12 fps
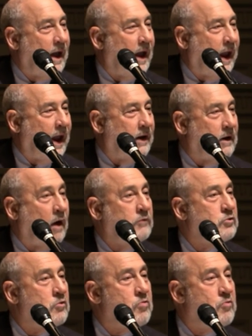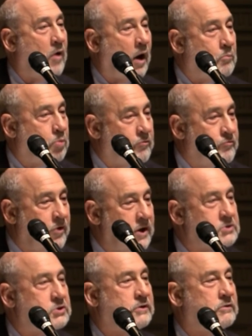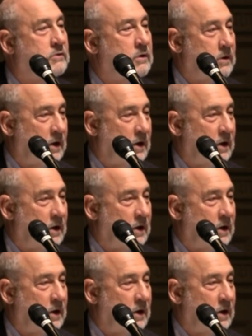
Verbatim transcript: and under a provision